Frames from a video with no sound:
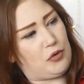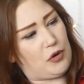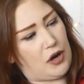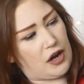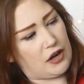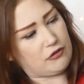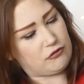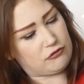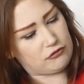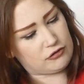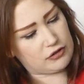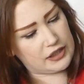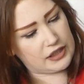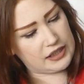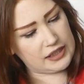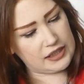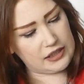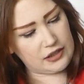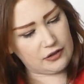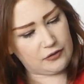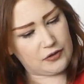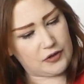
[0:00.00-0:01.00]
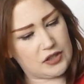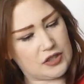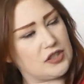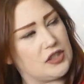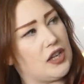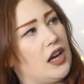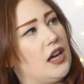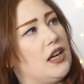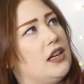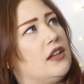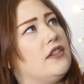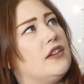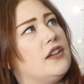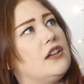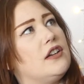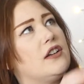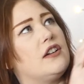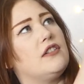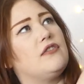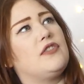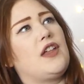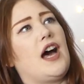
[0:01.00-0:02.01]
but I really love the style and the
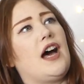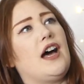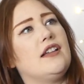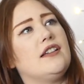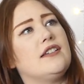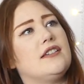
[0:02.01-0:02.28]
look of that